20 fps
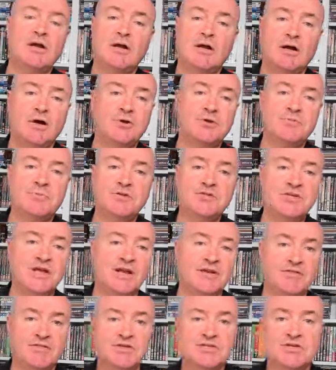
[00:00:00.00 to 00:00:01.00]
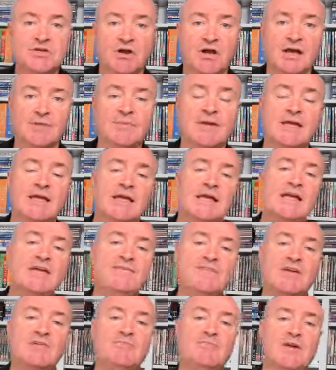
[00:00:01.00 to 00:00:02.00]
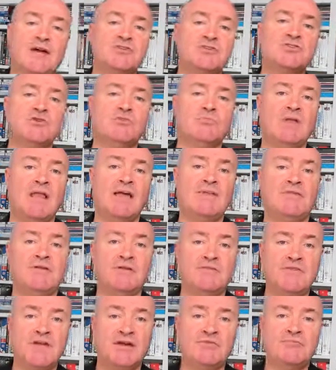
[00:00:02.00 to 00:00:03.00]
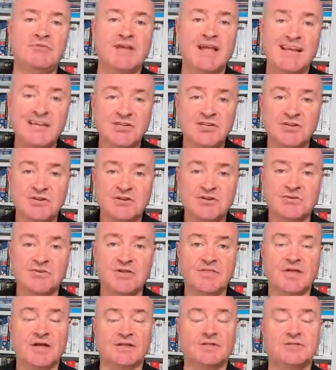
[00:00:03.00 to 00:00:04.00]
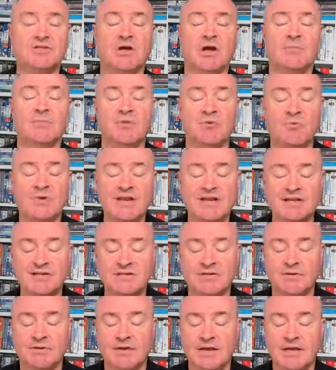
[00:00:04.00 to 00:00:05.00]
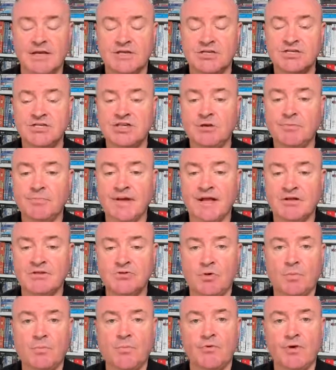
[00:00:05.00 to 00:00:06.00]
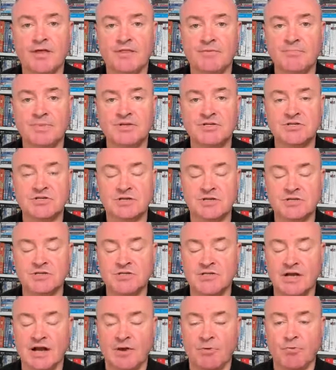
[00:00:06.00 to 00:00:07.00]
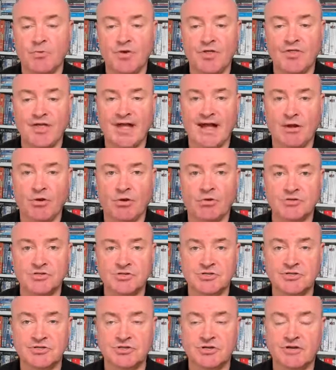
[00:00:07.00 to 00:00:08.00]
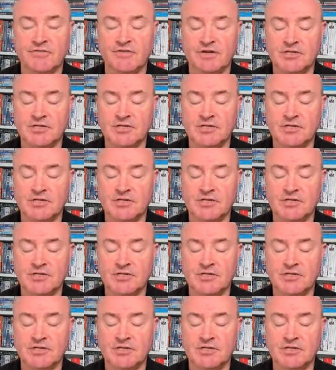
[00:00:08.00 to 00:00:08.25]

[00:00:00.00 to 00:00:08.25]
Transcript: 100% of the time, even if we have some level of degradation during that time, that we need to still be able to operate the business without loss of service.